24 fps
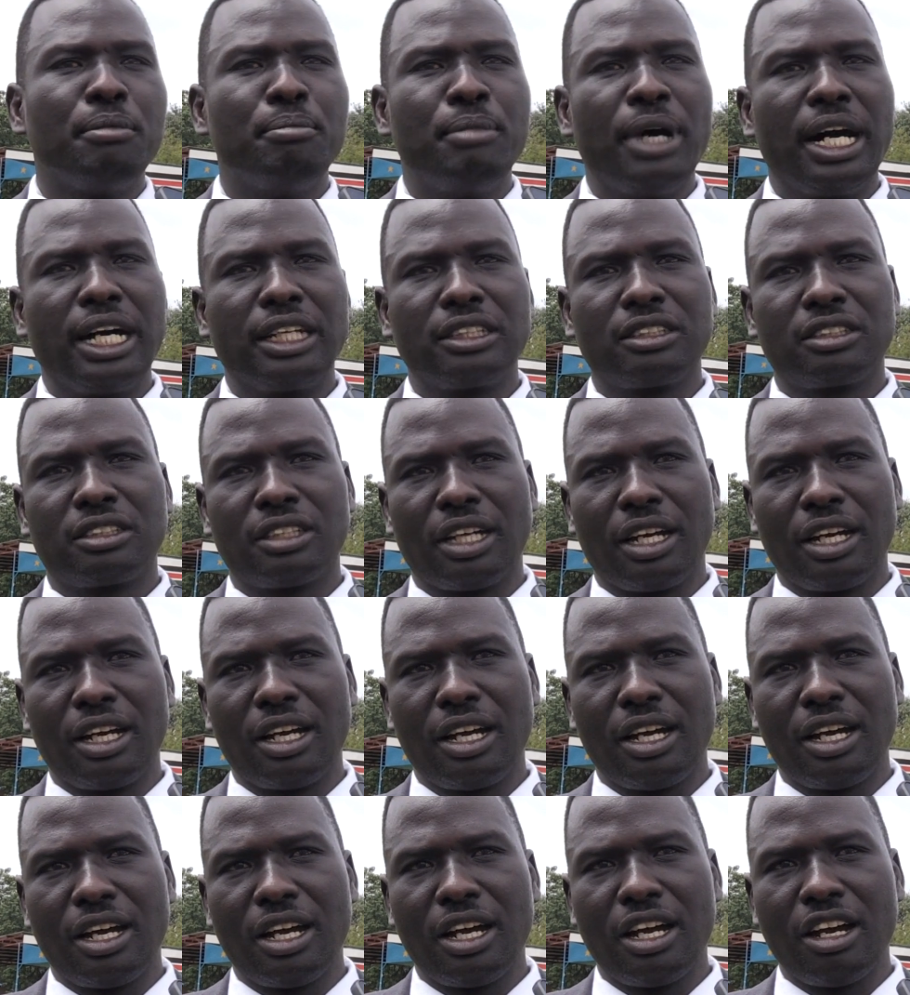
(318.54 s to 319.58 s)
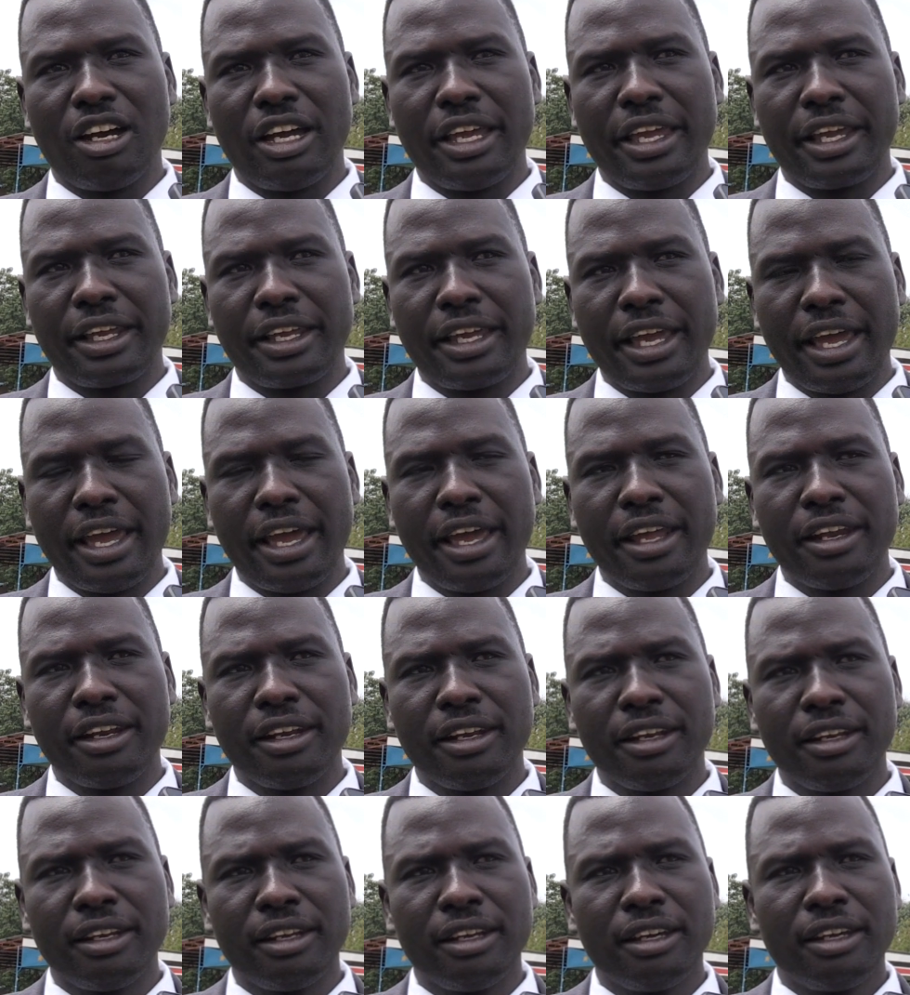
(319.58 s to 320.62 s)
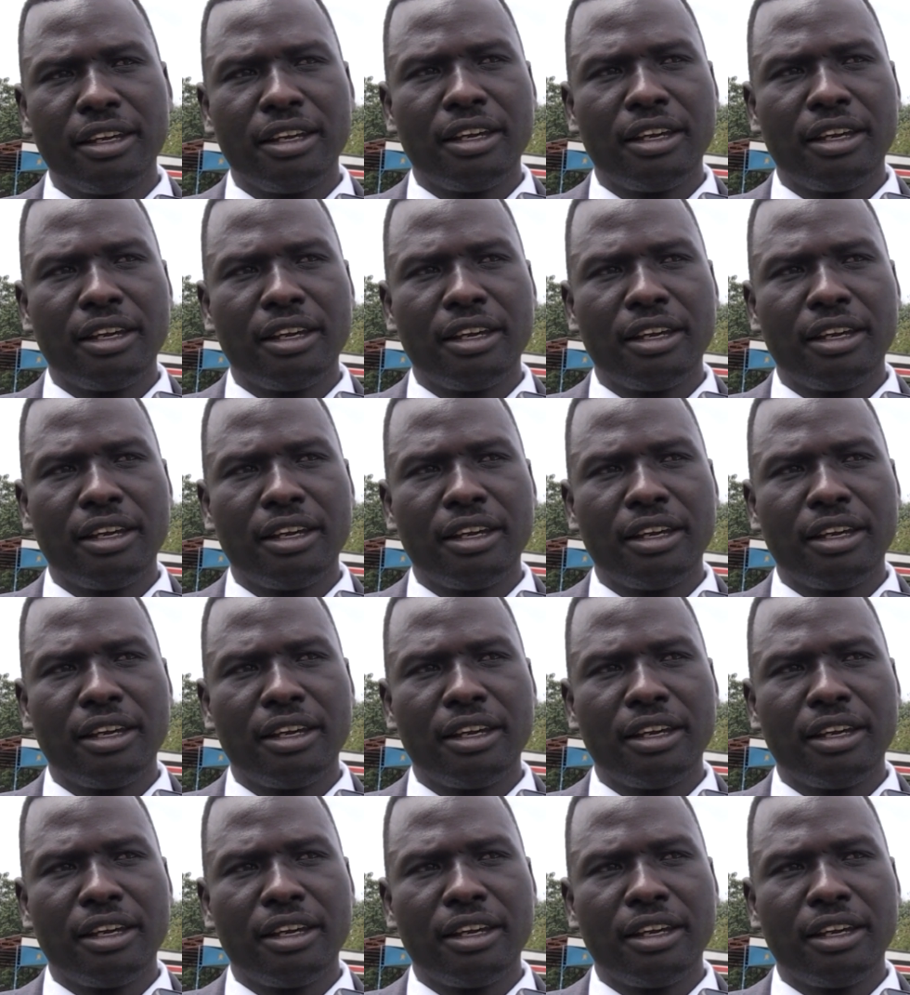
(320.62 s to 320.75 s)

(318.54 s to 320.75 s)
But again,